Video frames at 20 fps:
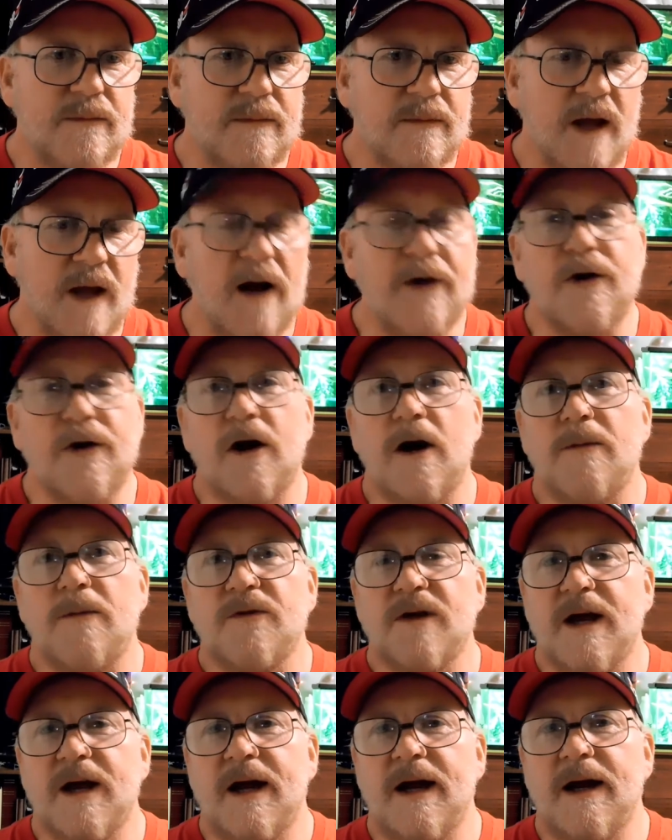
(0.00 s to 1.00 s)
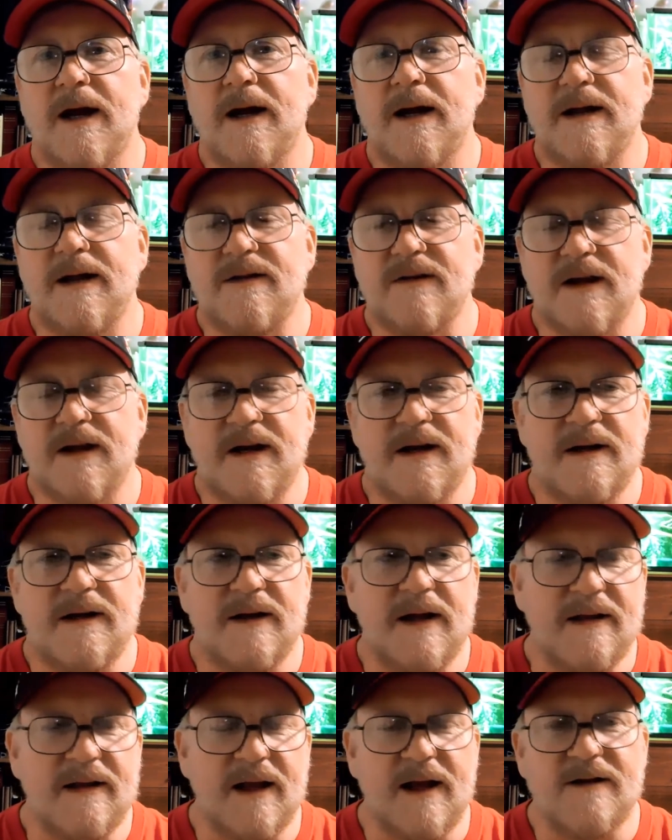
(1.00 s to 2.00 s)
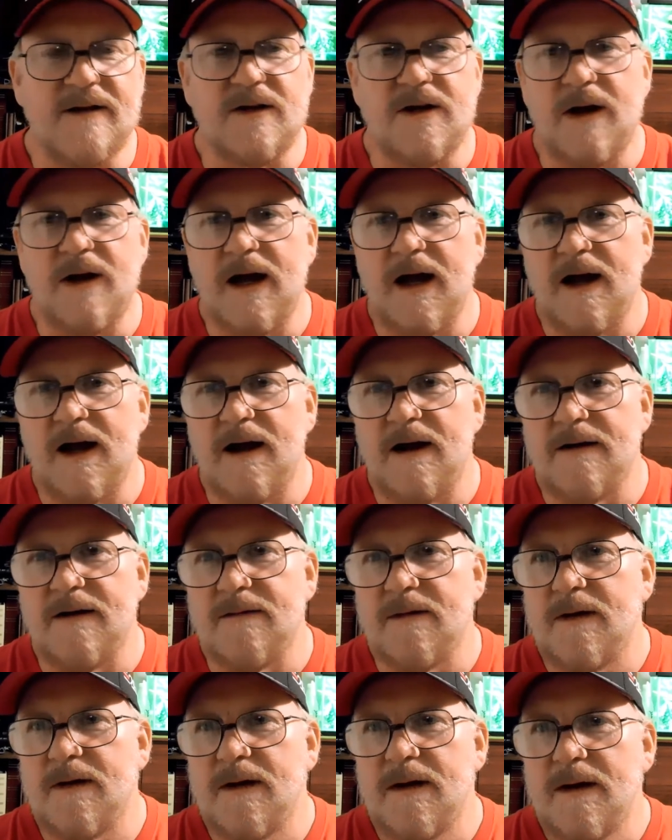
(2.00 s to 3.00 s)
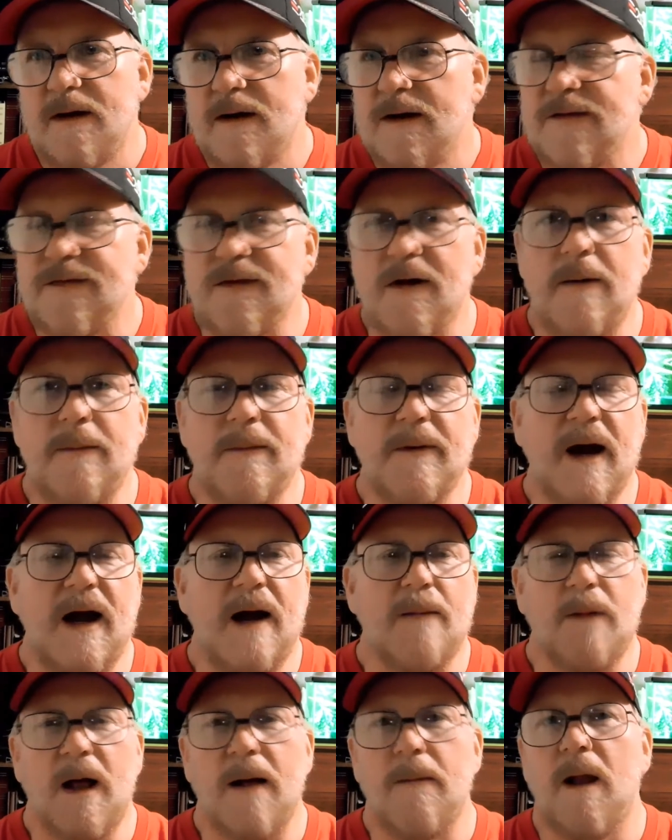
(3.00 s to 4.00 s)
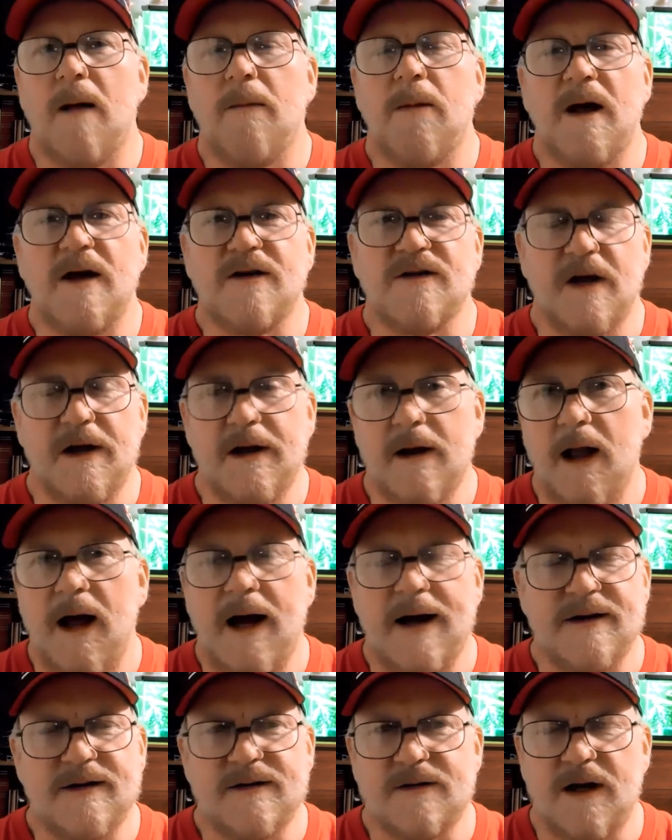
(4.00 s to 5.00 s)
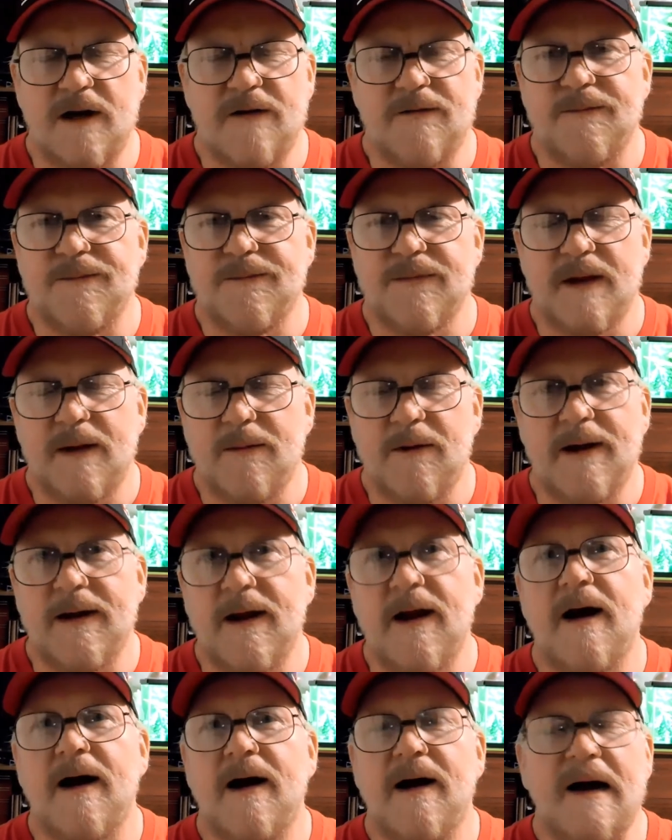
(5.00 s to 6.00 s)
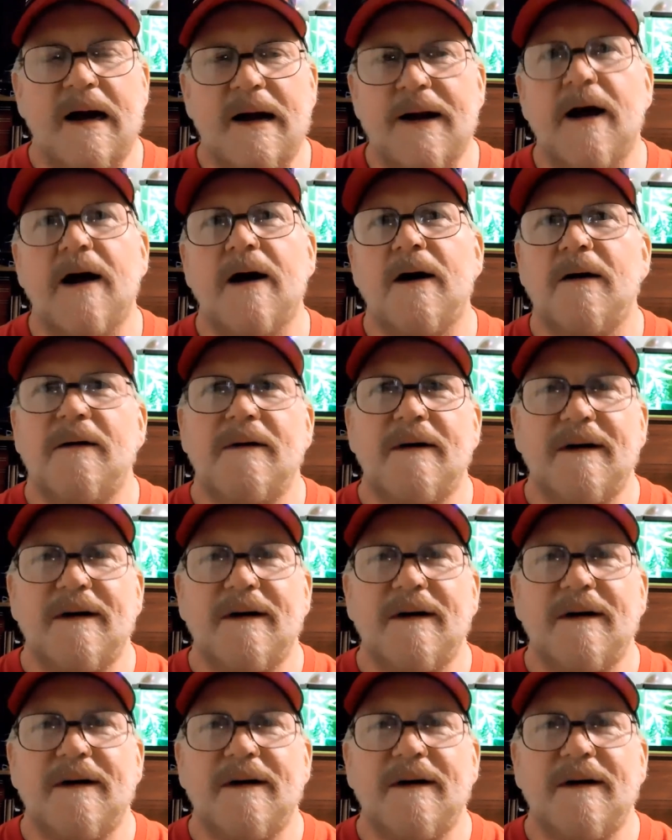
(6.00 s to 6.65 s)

doctor comes in, and he said he thinks you had some kind of blah, blah, blah cellulitis stuff. I'm like, yeah, I know.